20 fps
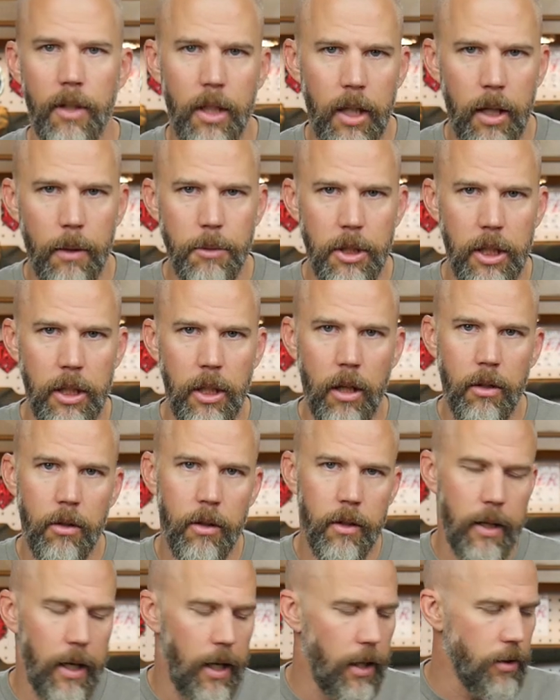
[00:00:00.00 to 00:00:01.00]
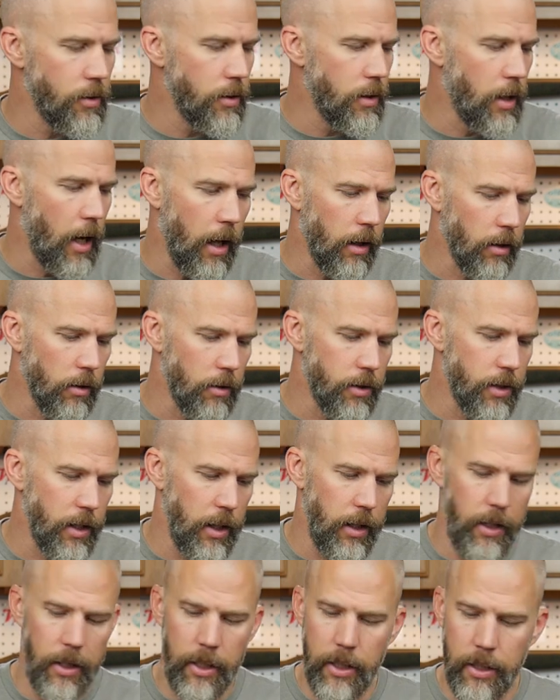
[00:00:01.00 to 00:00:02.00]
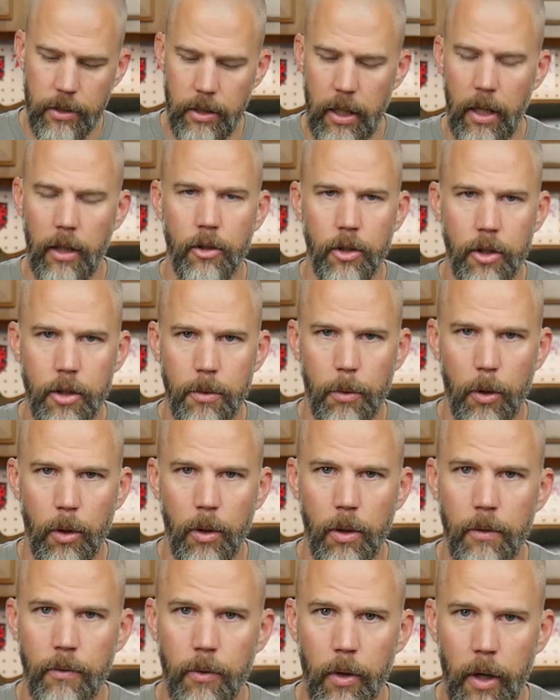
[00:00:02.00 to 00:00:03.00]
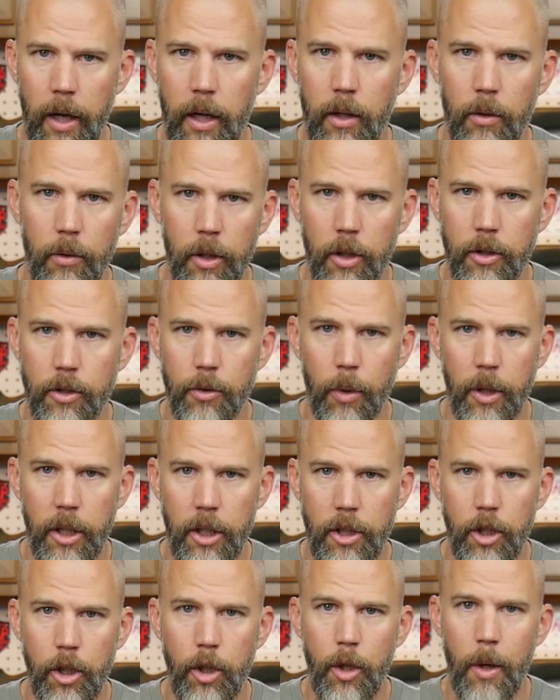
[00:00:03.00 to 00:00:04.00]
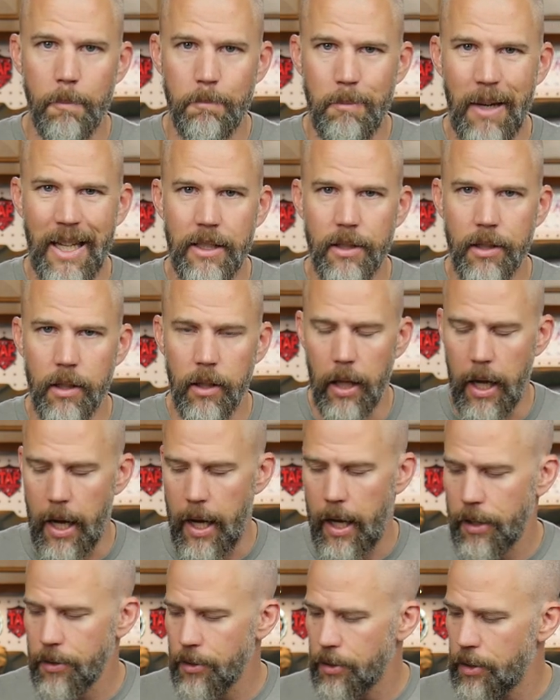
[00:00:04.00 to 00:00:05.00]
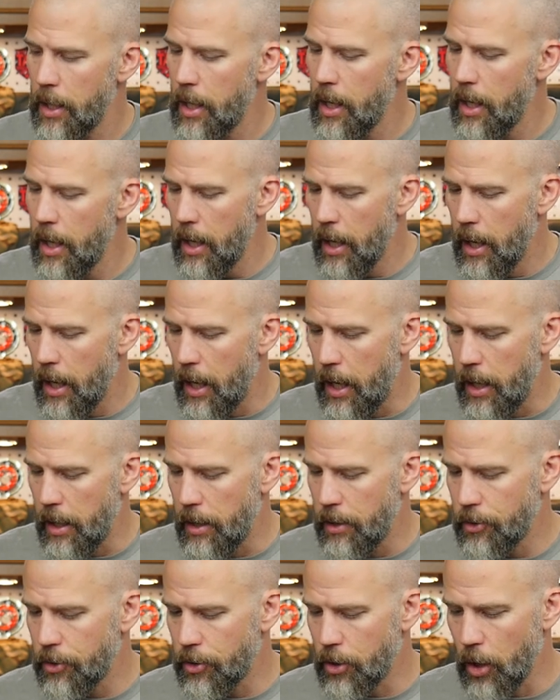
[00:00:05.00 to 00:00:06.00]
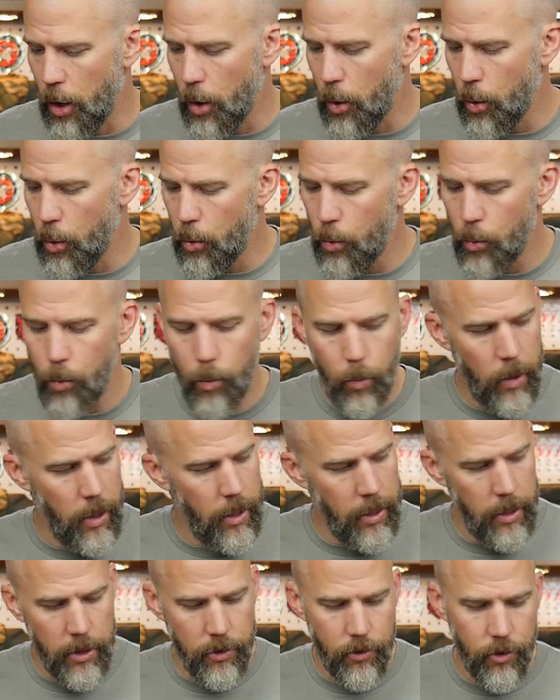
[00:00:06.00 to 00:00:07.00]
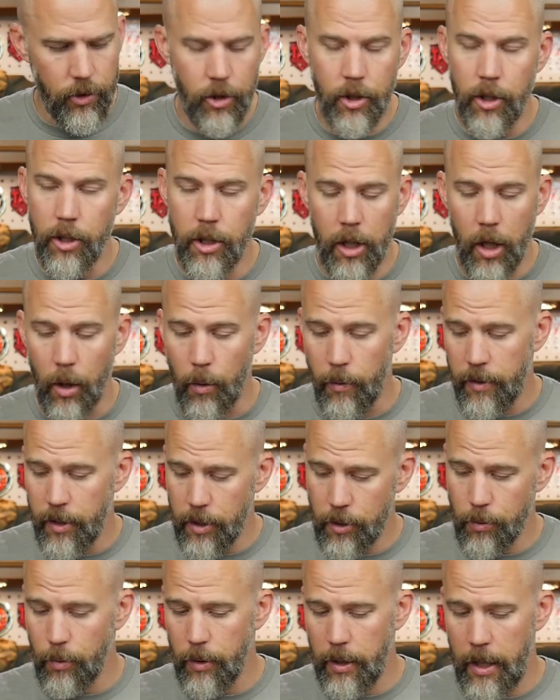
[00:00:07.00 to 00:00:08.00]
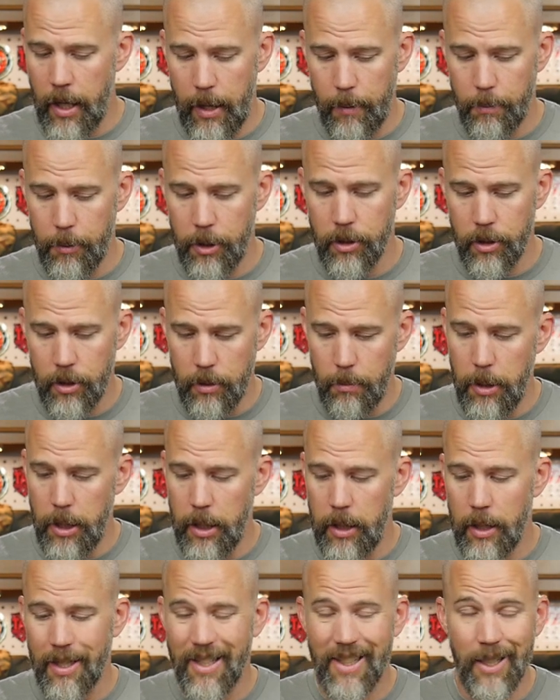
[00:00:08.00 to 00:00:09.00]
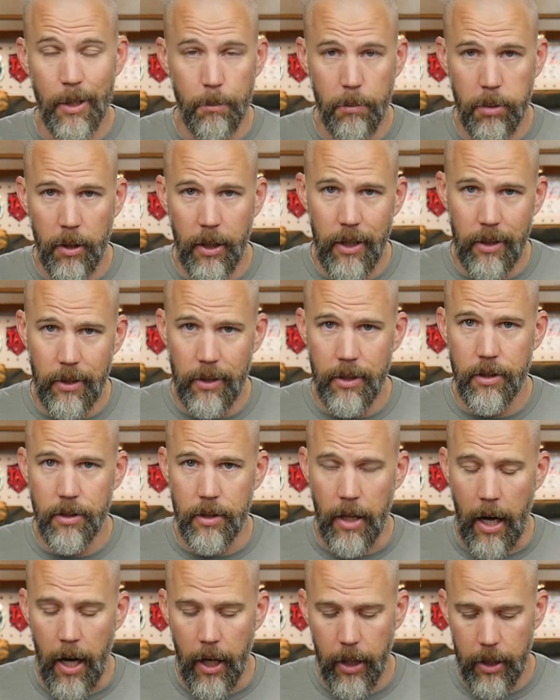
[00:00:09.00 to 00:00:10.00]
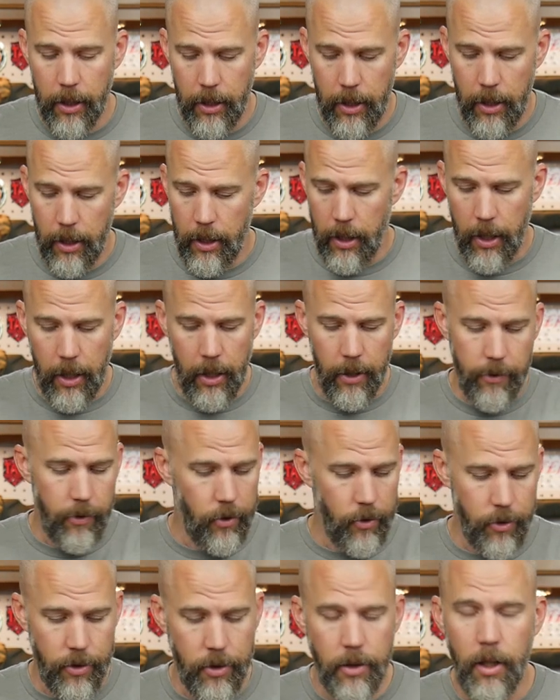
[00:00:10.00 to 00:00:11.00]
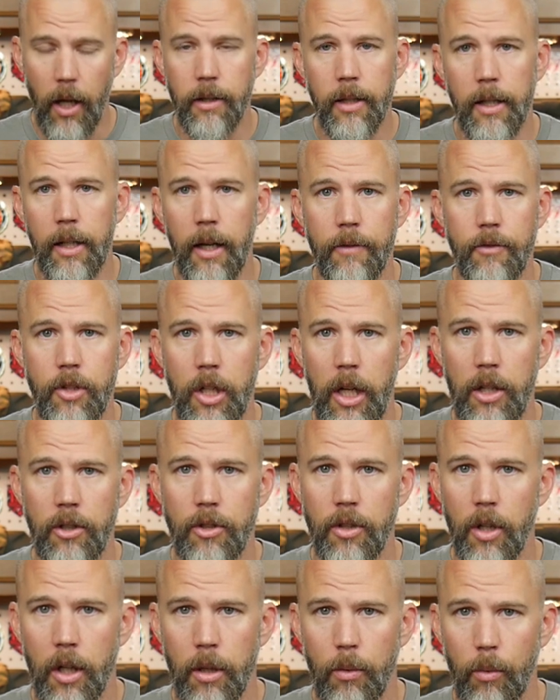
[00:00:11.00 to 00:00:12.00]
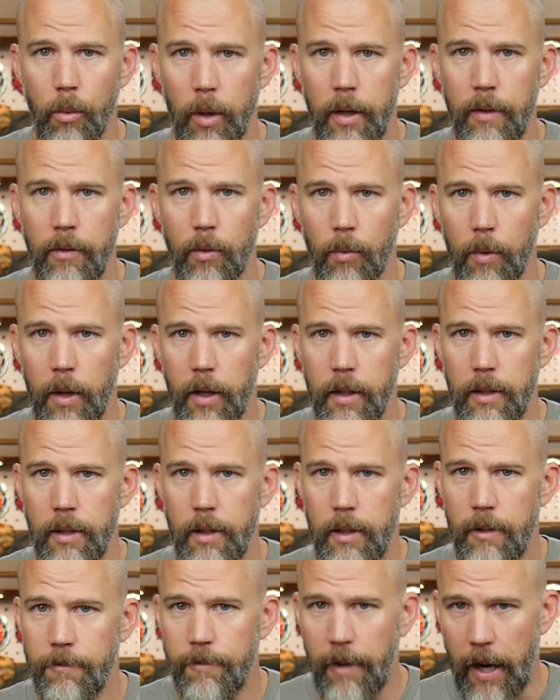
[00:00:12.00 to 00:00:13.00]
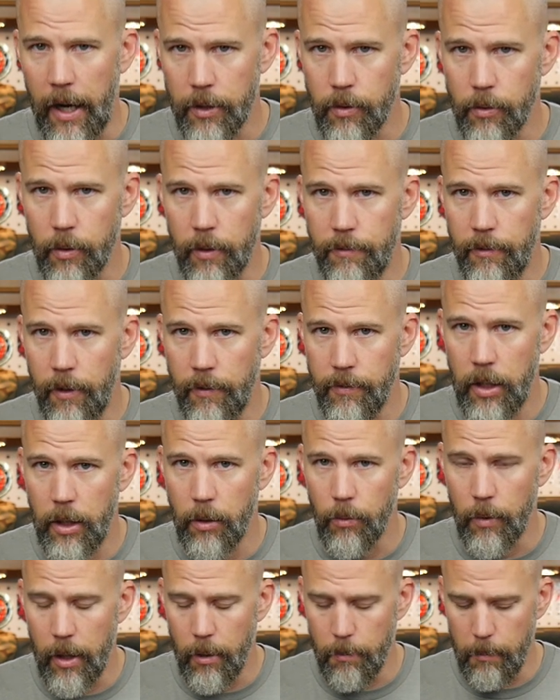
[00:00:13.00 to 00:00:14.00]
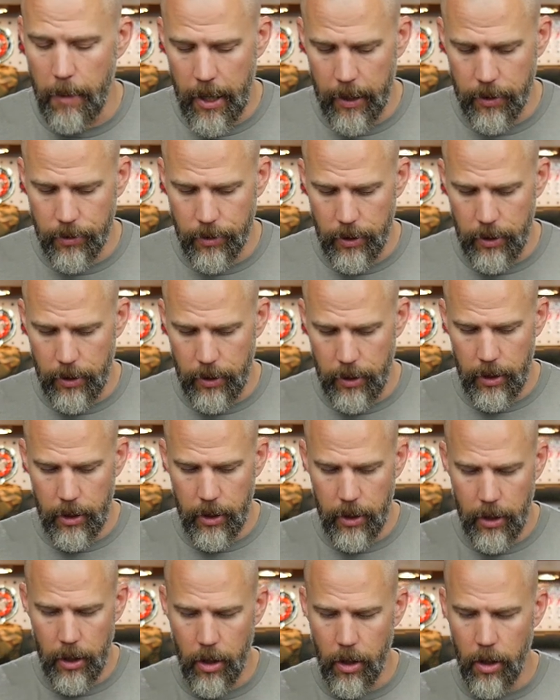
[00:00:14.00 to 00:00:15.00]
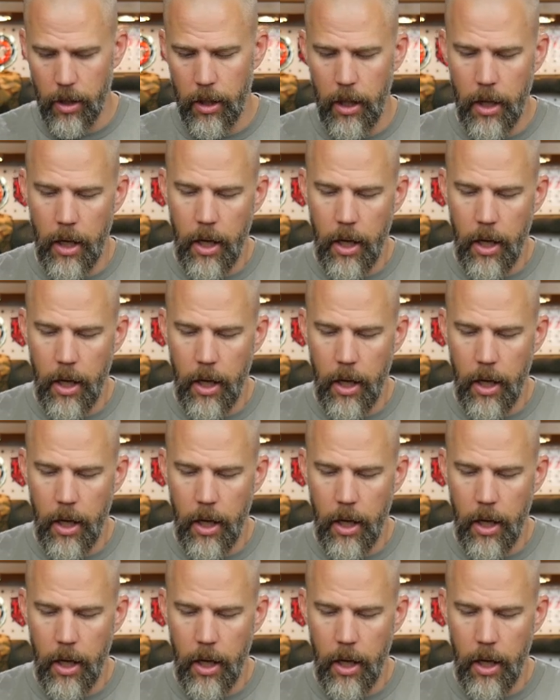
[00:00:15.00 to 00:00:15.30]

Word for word: It comes in under a thousand dollars. It is eligible for N R L twenty-two base class. Uh, so it's good to go. This one happens to be completely stock. Uh, there's nothing I've changed on it. We're even running the factory fifteen round magazine in here.